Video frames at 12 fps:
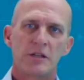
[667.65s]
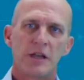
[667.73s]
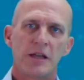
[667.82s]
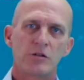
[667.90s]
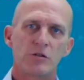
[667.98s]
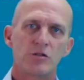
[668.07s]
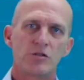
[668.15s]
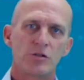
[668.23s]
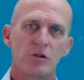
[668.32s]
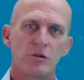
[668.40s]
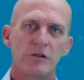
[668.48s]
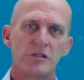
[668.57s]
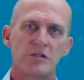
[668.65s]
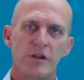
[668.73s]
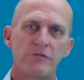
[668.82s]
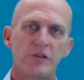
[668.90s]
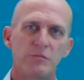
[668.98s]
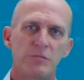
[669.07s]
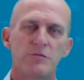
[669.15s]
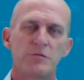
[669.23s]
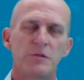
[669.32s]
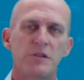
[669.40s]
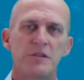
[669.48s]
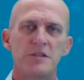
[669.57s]
can control the traffic
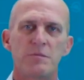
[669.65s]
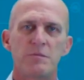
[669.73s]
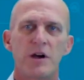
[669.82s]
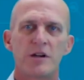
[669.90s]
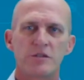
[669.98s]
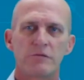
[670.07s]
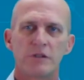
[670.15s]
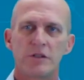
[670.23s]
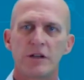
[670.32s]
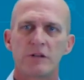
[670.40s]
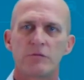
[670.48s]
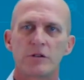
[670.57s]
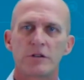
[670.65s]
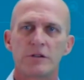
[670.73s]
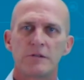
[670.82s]
between these parts of the network.